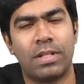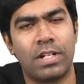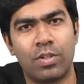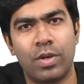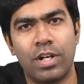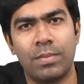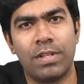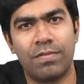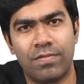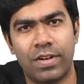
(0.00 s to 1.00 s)
that's going to
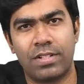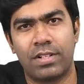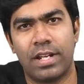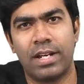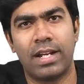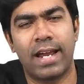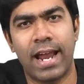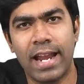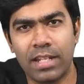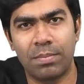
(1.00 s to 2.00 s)
be the first line
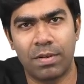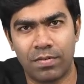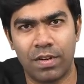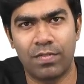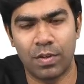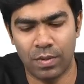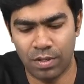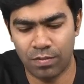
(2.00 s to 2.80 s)
and the preferred fuel